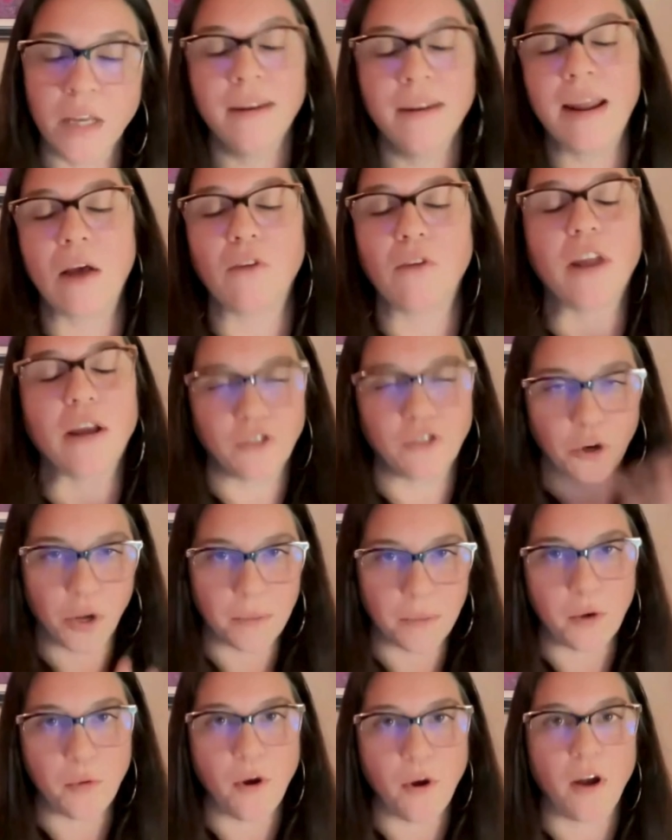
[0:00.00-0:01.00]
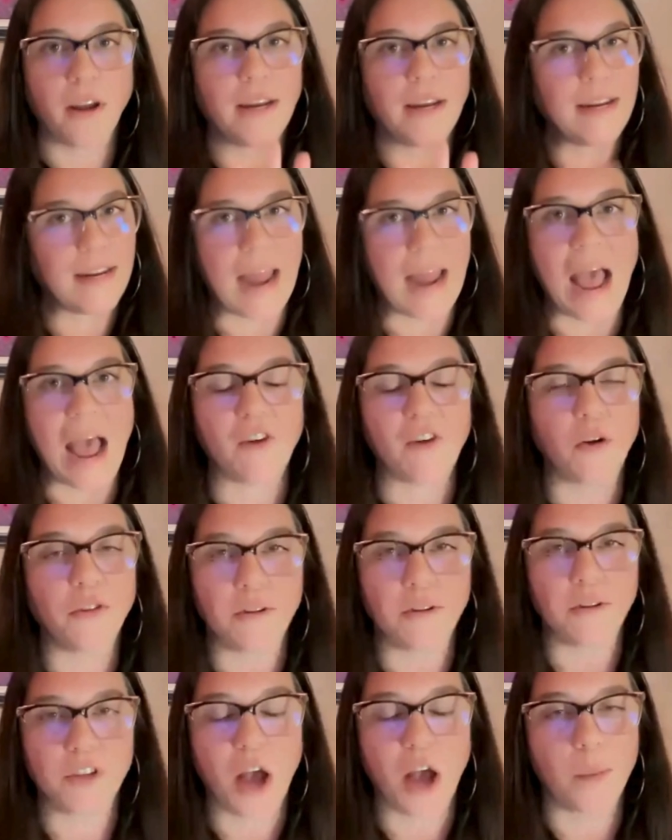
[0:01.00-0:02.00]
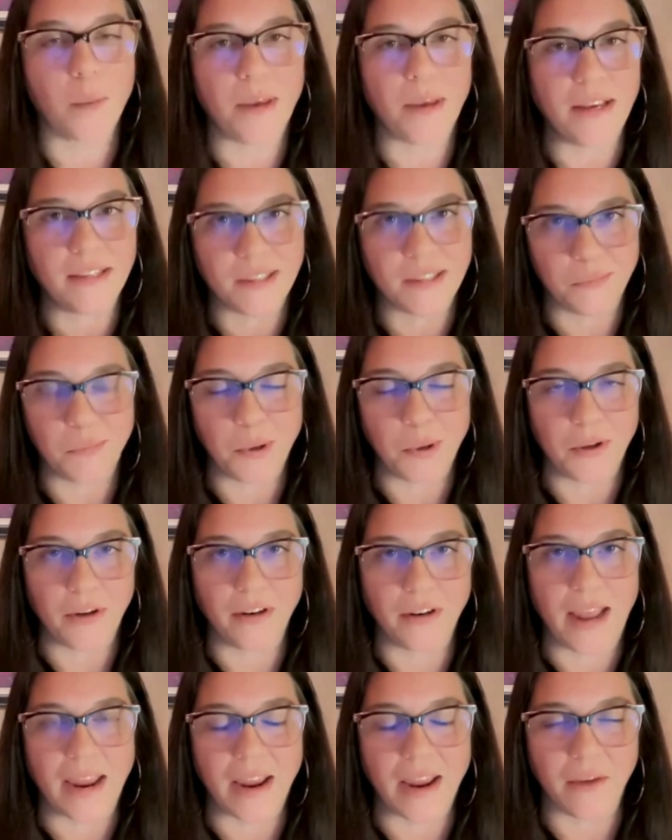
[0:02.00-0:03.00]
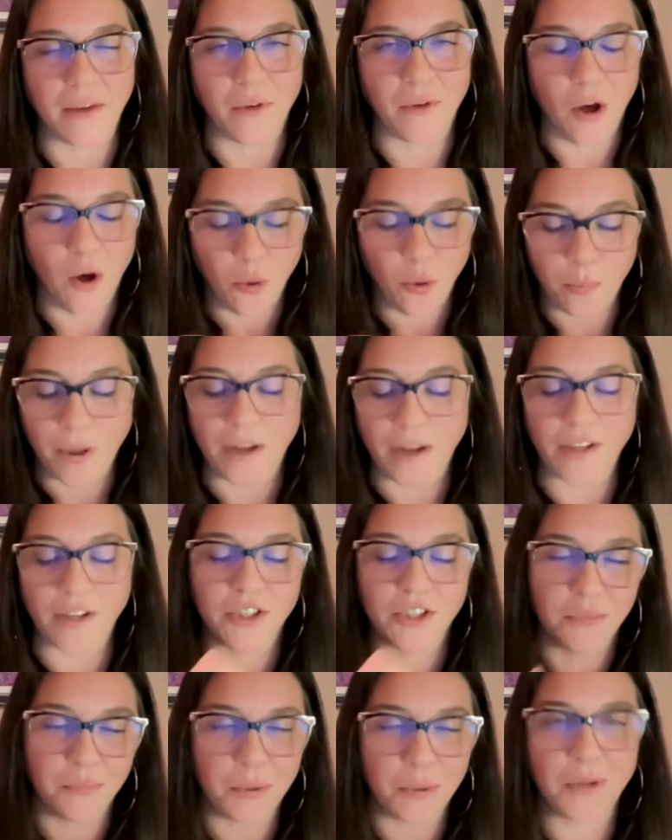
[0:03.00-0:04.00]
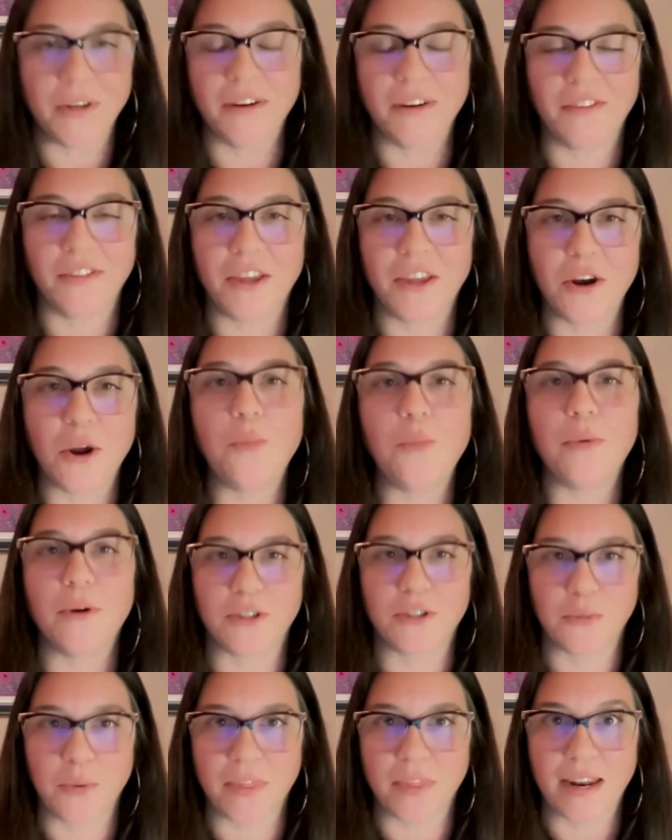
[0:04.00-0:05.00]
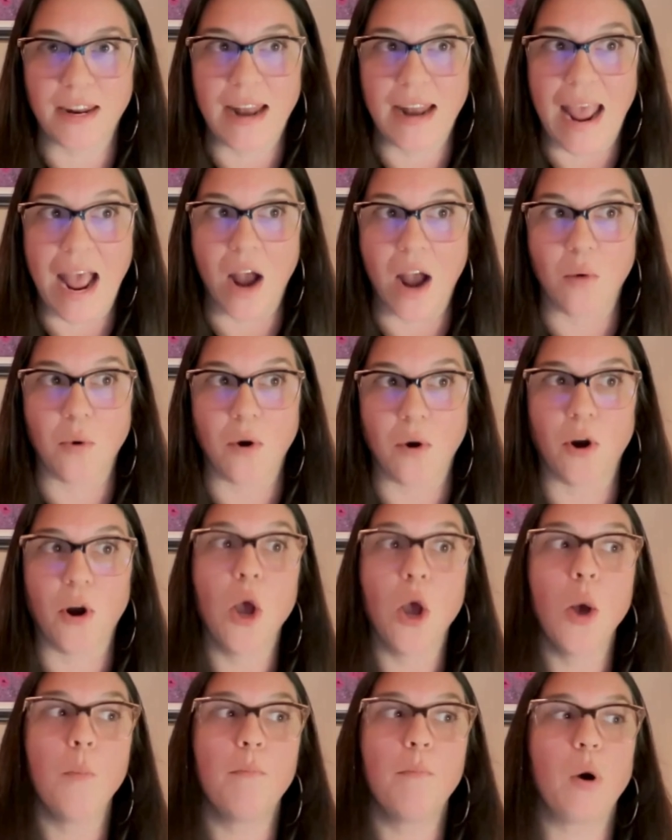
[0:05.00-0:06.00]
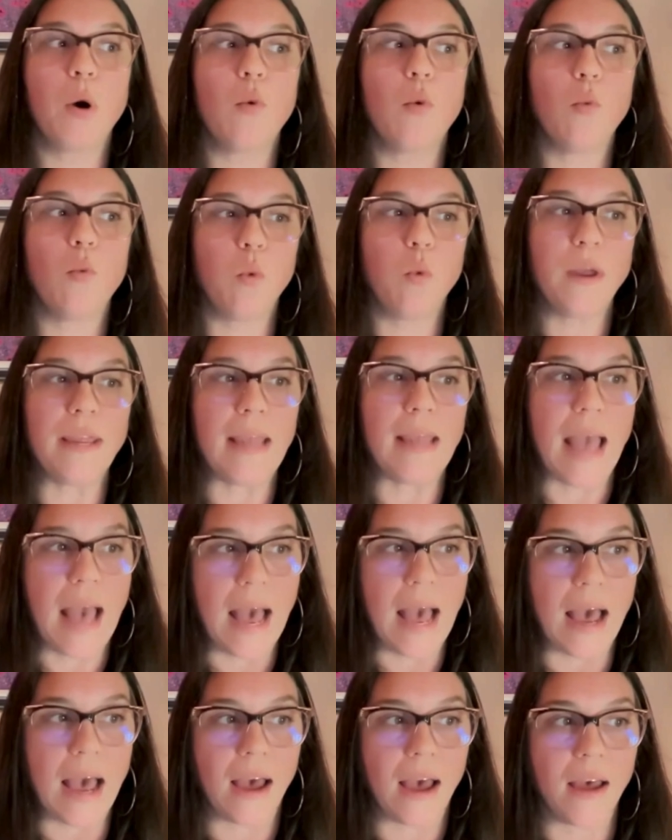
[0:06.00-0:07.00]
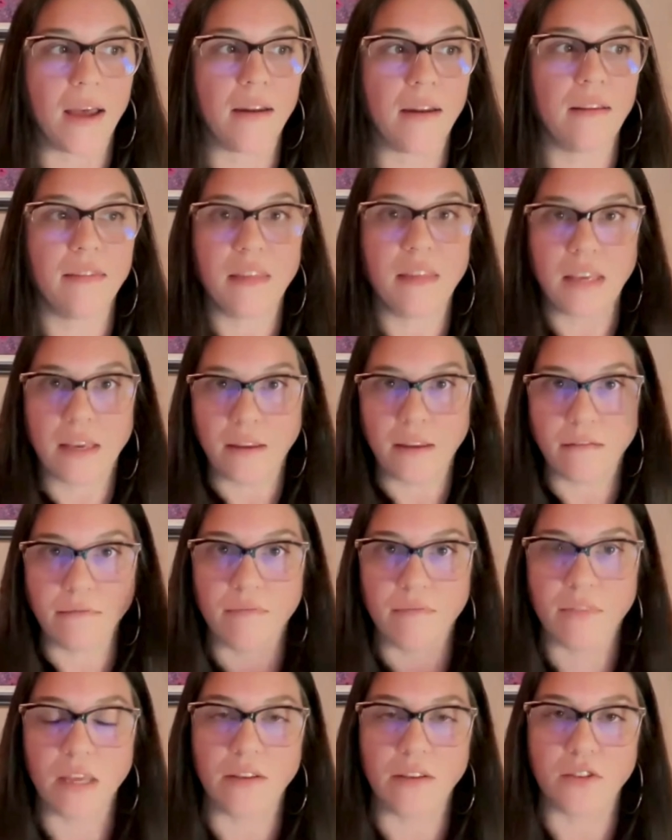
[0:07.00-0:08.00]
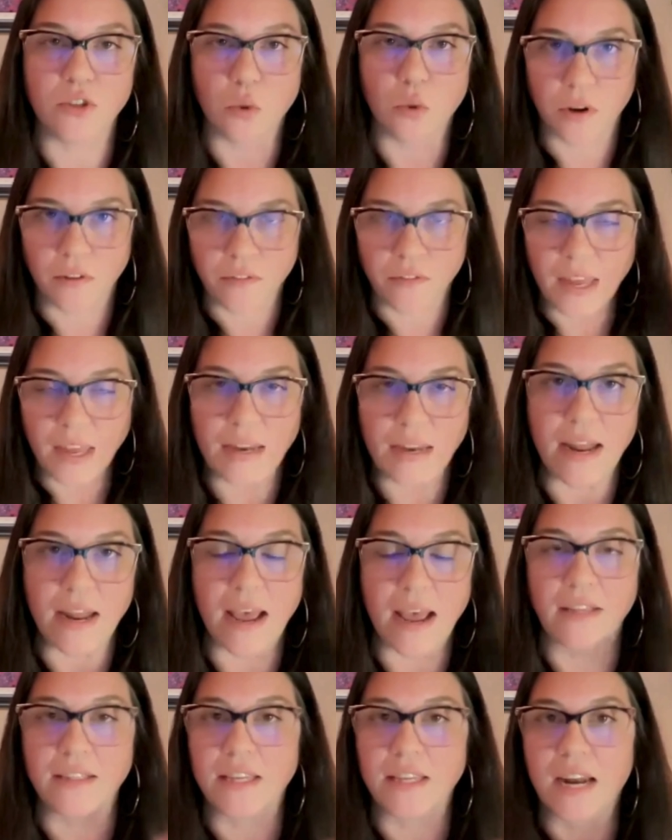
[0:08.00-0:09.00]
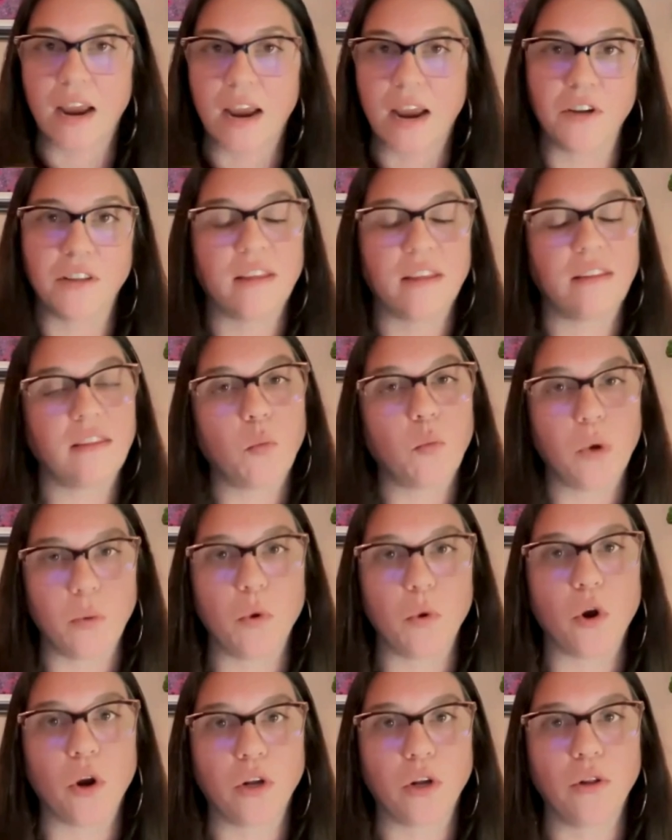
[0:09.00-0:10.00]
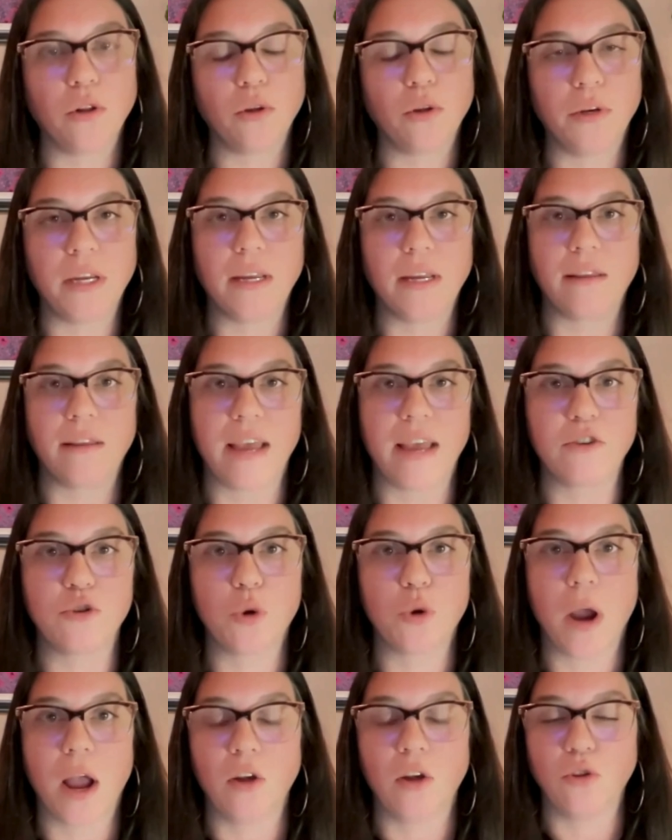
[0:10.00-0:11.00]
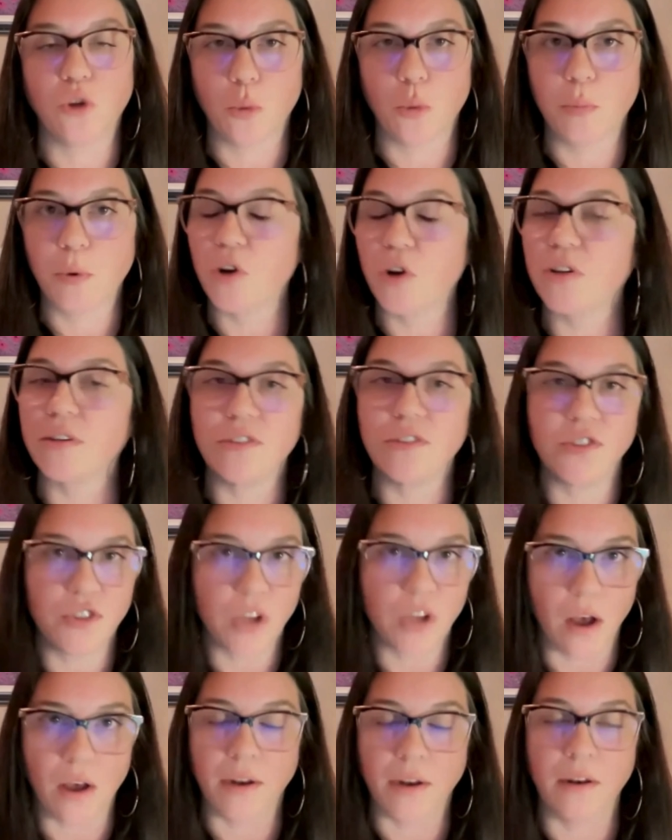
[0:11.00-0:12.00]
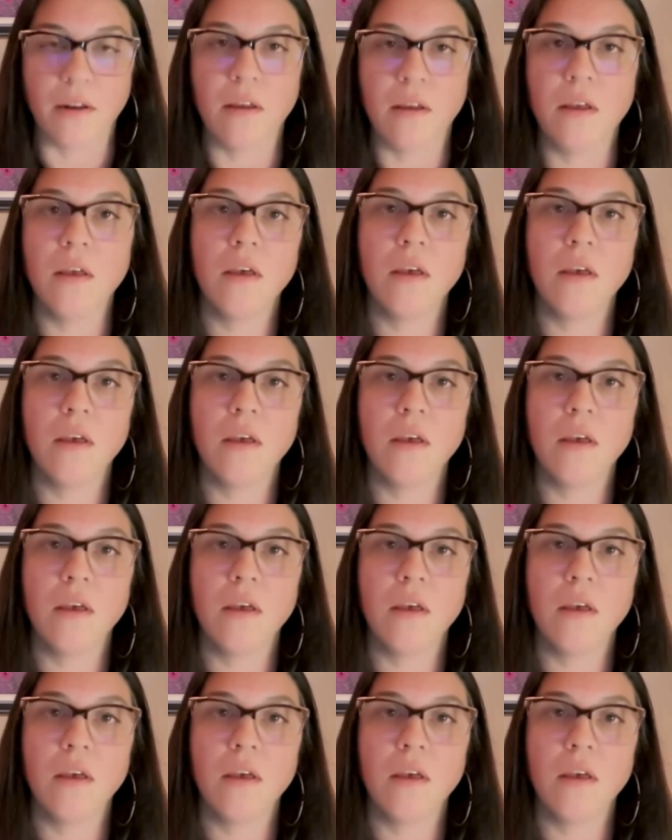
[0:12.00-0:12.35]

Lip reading: Now don't get me wrong, I didn't have all those copies and hole punched and put in the notebooks within an hour, but we had the sort of index and everything that we were including in that trial notebook done.